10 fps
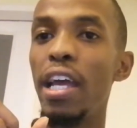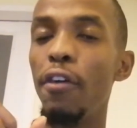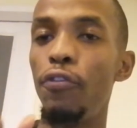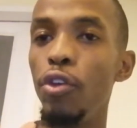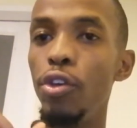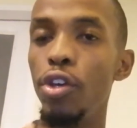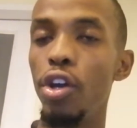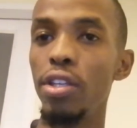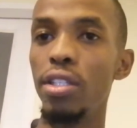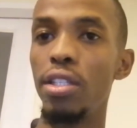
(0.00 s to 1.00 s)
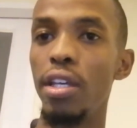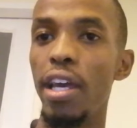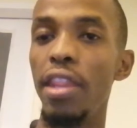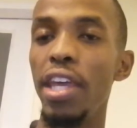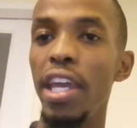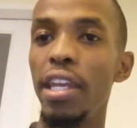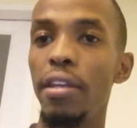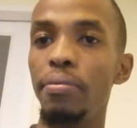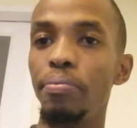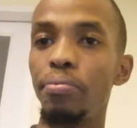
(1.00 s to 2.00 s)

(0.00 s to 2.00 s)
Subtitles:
a few years, and then